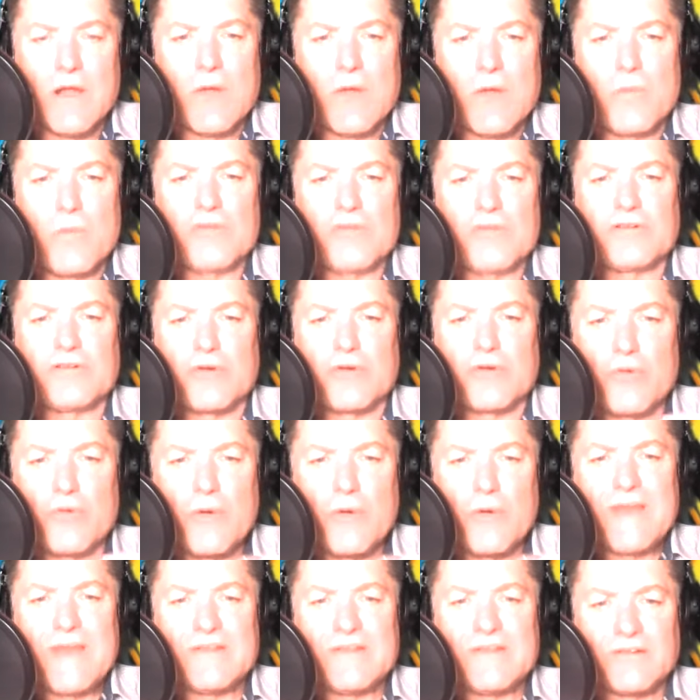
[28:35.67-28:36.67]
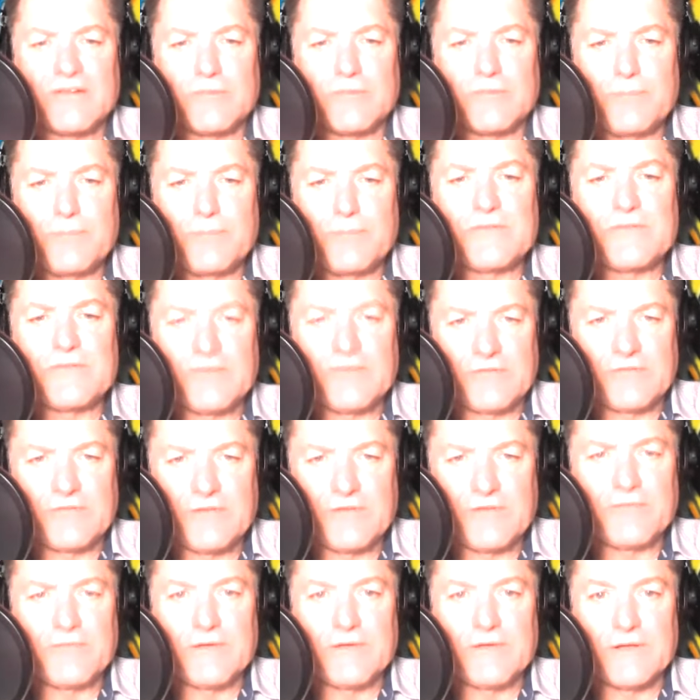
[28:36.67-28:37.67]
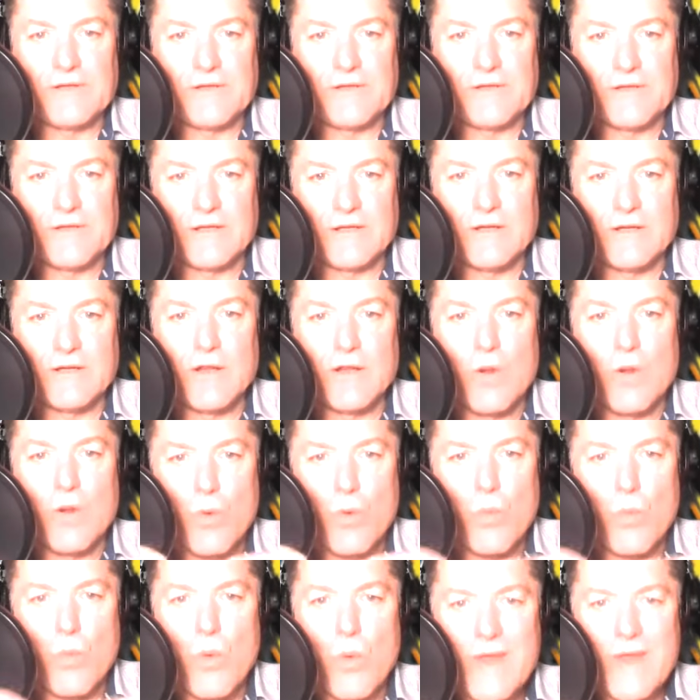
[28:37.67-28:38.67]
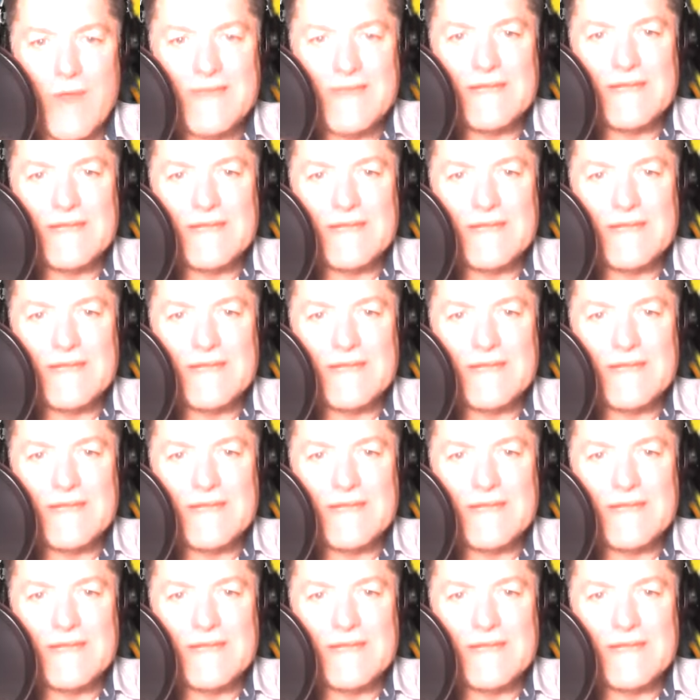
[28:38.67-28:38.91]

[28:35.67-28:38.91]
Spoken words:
with great specificity what it